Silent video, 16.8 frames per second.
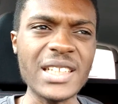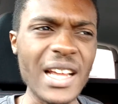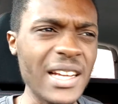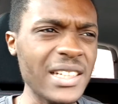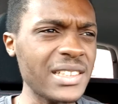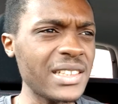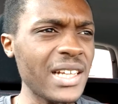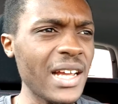
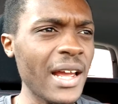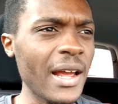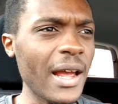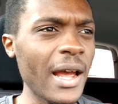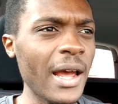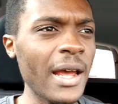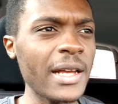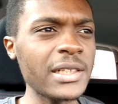it's
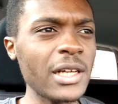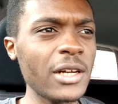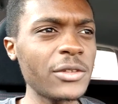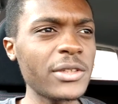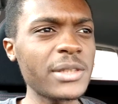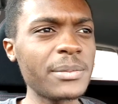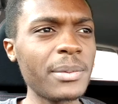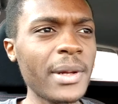like it's
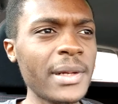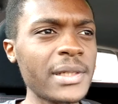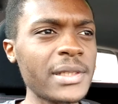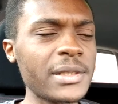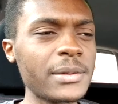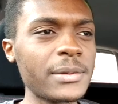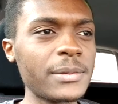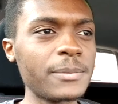hard to
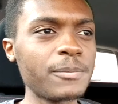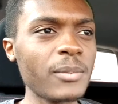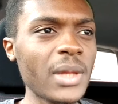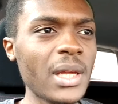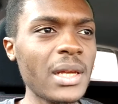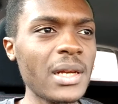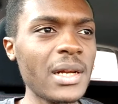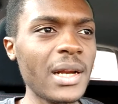explain. It's
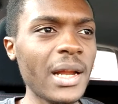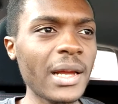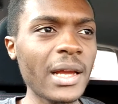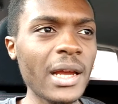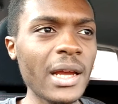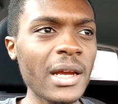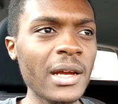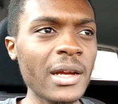
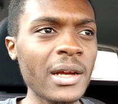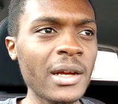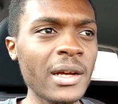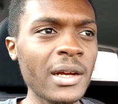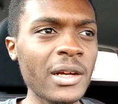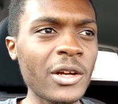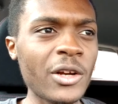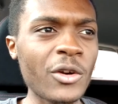like
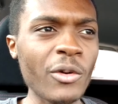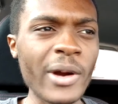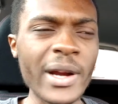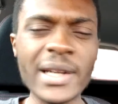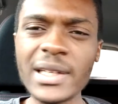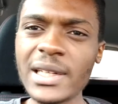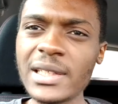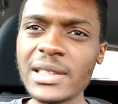a
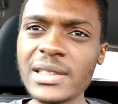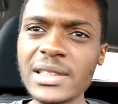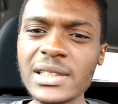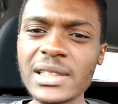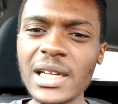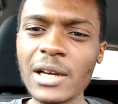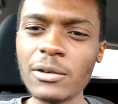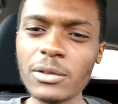grinding
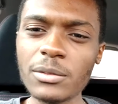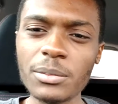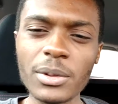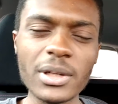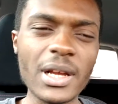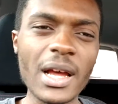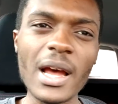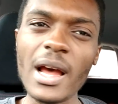sound.
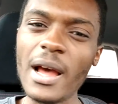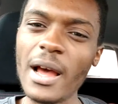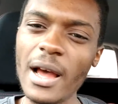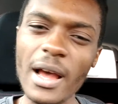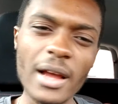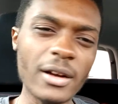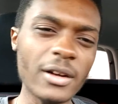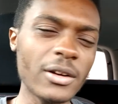
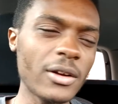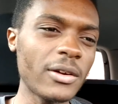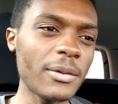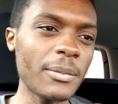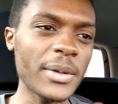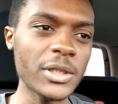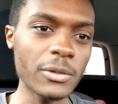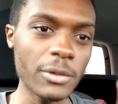I don't
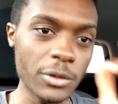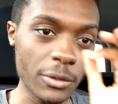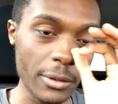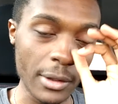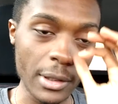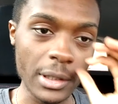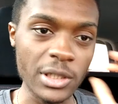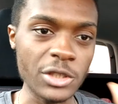know the best way
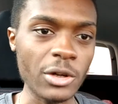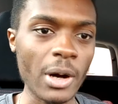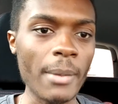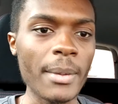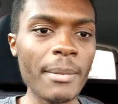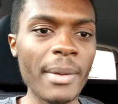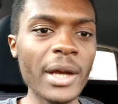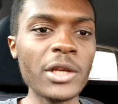to
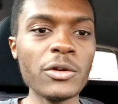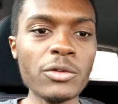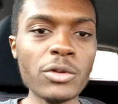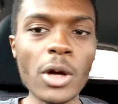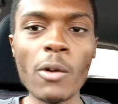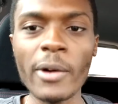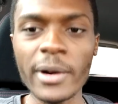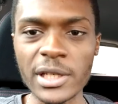describe it, but
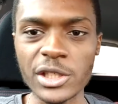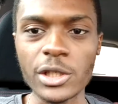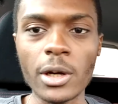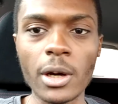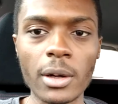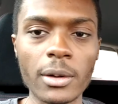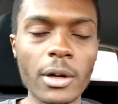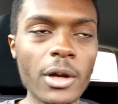you know when it's
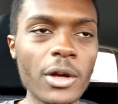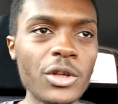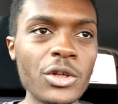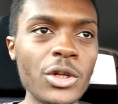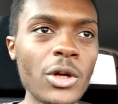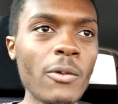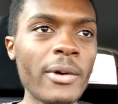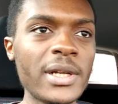gone.
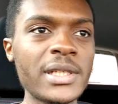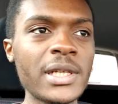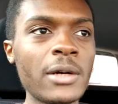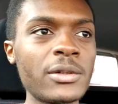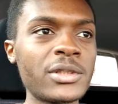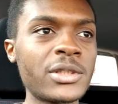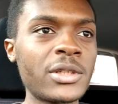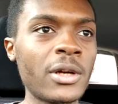You know when the
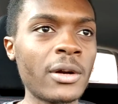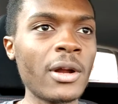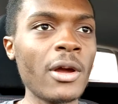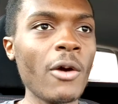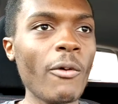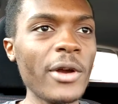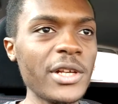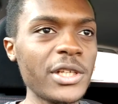sound is
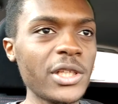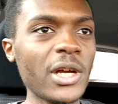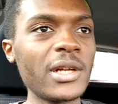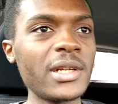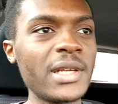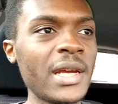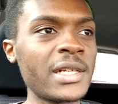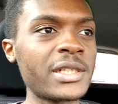gone. When you
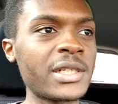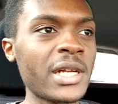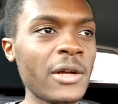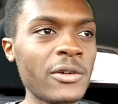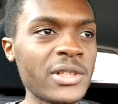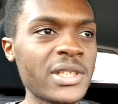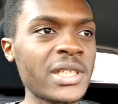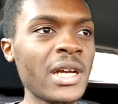start the
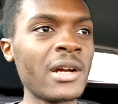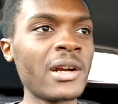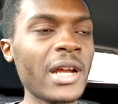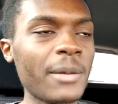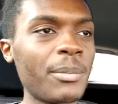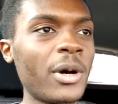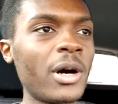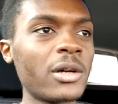engine, it will
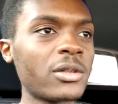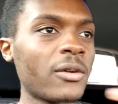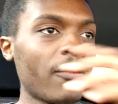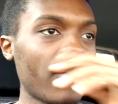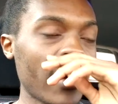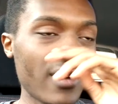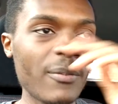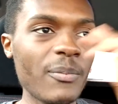sound like part
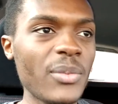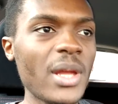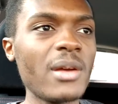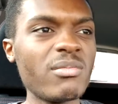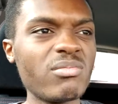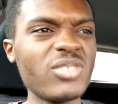of the